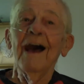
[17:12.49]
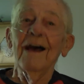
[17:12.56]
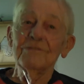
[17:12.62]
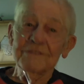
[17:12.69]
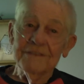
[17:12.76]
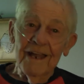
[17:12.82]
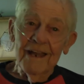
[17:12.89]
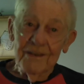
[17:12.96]
I
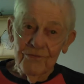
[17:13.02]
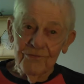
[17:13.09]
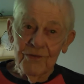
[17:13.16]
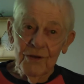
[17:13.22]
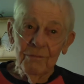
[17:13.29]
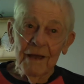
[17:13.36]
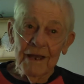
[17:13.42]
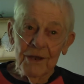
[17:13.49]
was starting to
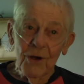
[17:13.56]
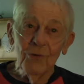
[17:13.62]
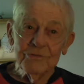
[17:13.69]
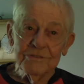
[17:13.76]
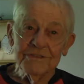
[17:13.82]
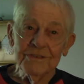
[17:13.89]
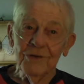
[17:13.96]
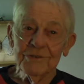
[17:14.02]
feel my
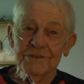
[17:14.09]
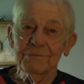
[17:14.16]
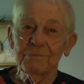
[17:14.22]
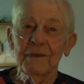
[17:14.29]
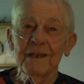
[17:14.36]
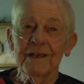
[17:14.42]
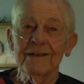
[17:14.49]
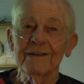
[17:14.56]
oats, so to
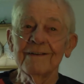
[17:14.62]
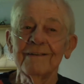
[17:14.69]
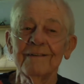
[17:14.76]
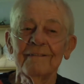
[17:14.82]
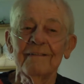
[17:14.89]
speak.